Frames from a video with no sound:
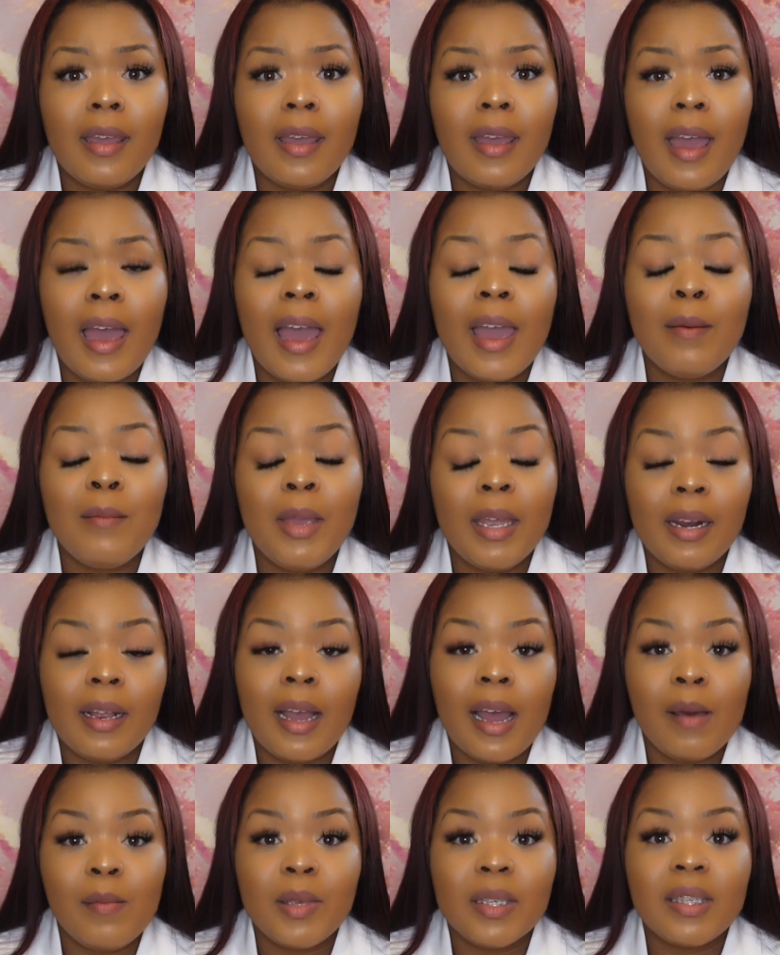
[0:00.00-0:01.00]
I made a
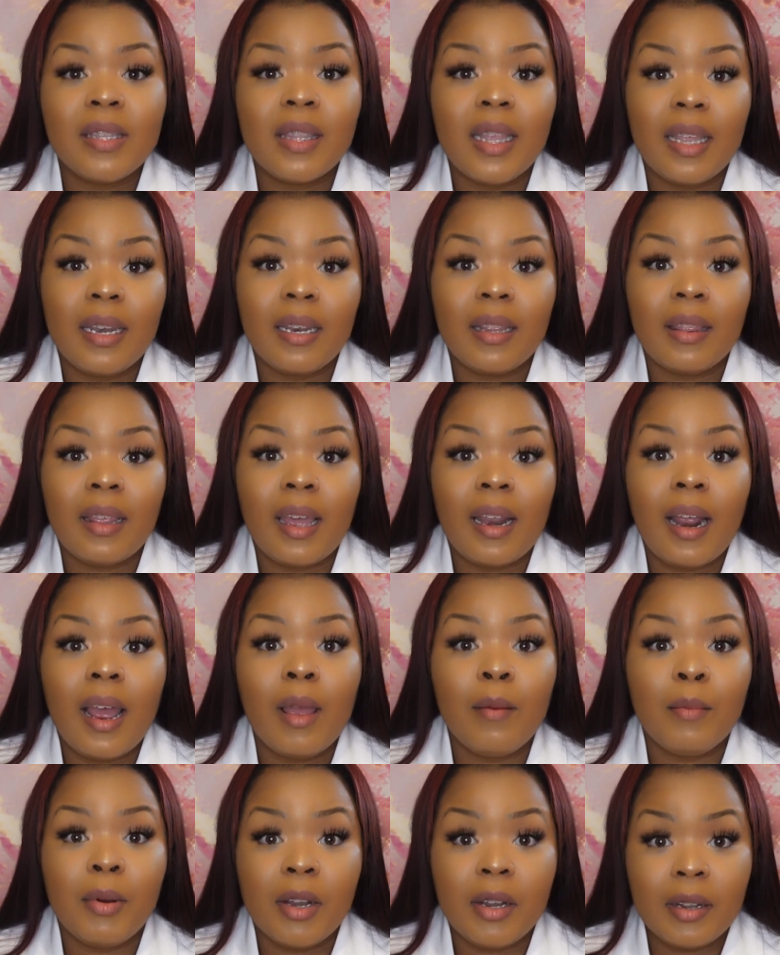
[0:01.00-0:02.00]
comment stating that
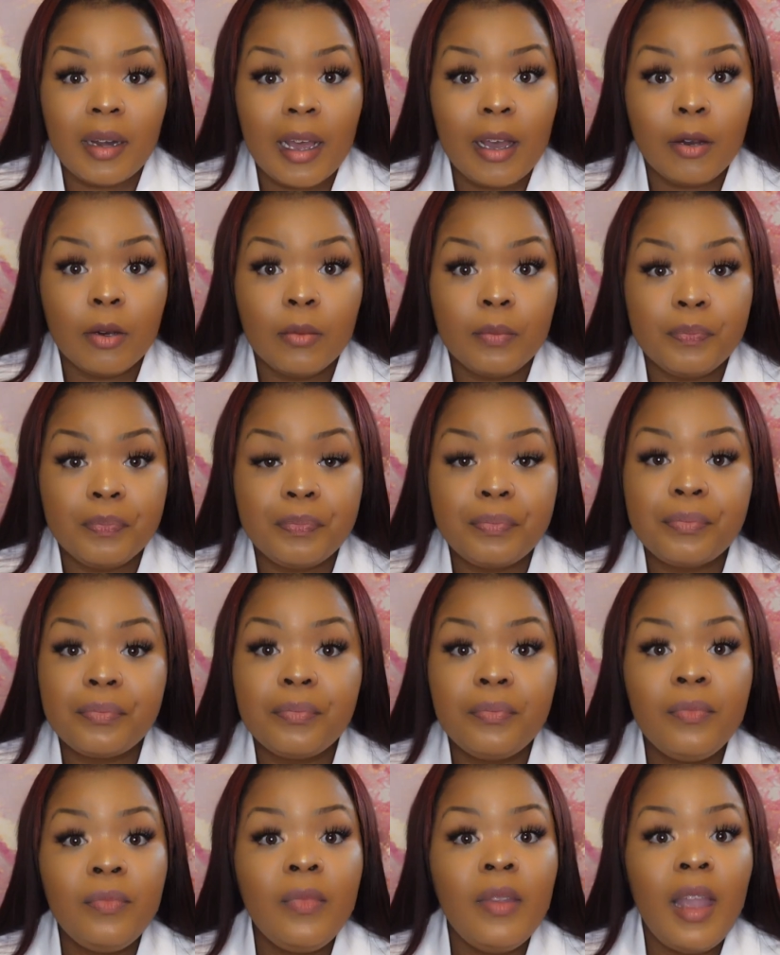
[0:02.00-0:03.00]
I'm burnt out.
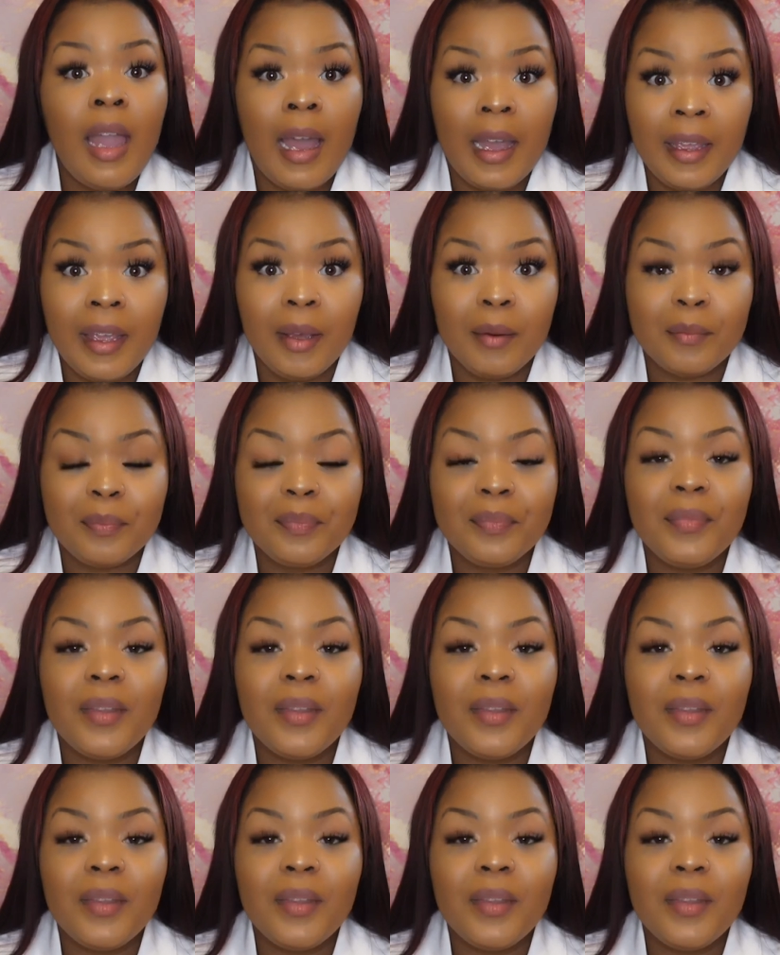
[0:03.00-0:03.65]
I am.